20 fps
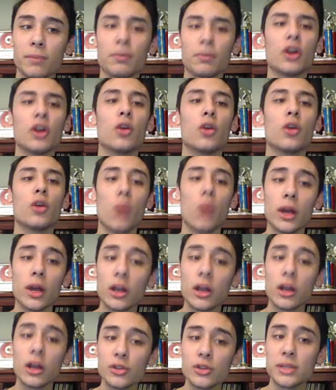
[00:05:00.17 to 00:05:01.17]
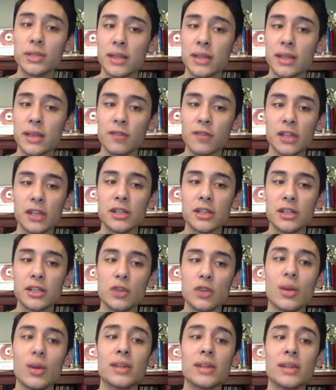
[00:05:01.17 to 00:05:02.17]

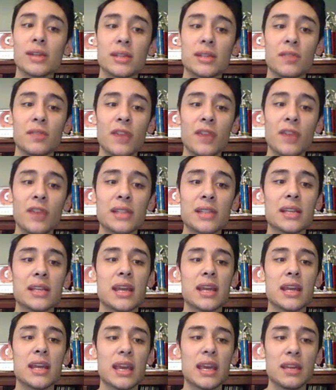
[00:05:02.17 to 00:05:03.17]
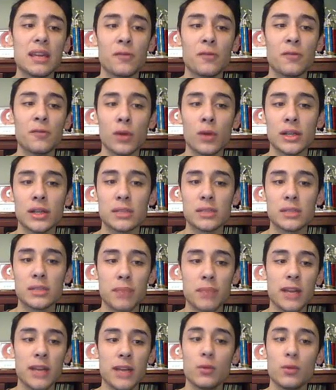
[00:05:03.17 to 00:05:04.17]
172 into defense, and 84 into
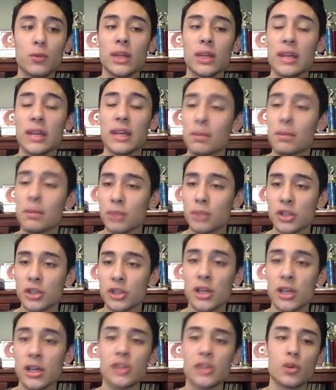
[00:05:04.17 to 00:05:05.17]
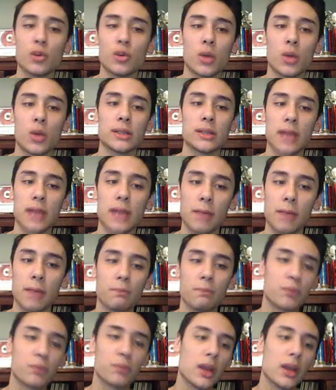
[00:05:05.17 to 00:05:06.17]
speed with an impish nature once again.
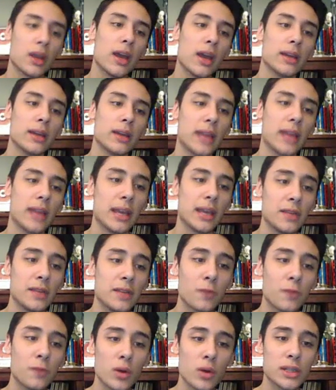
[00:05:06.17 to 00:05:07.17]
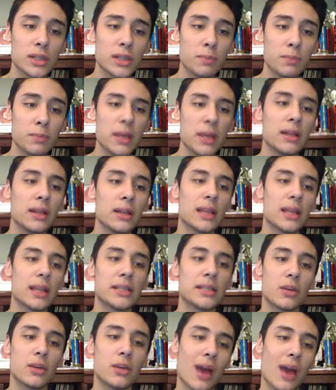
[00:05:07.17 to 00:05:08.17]
The 84 speed
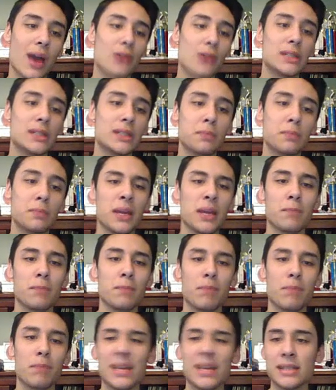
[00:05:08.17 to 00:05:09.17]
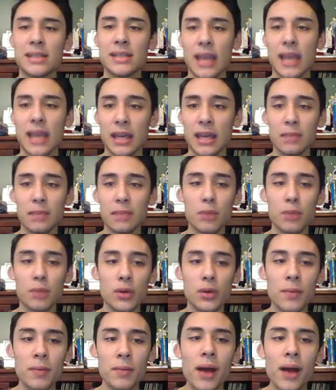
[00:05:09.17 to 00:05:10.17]
lets you outspeed base 80
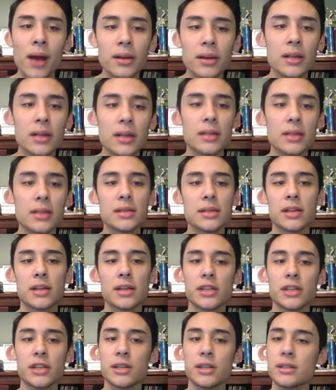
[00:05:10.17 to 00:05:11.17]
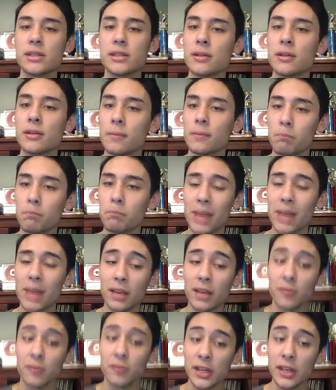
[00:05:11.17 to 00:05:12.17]
Pokemon, such as
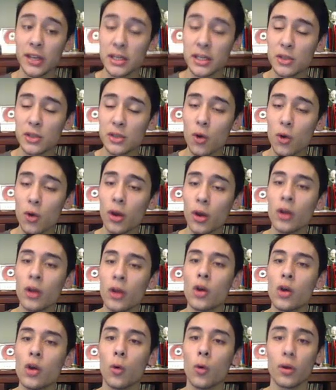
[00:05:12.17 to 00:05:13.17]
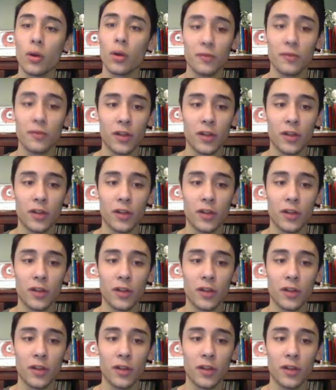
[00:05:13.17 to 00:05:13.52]
Mega Venusaur or